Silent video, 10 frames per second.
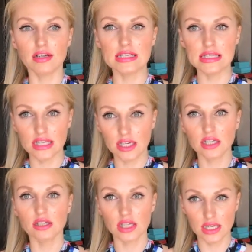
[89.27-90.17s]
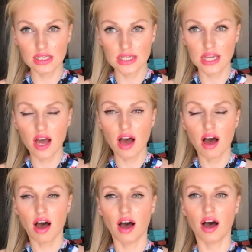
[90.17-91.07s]
sick kids
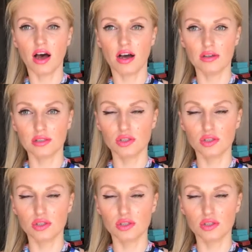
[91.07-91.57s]
uh,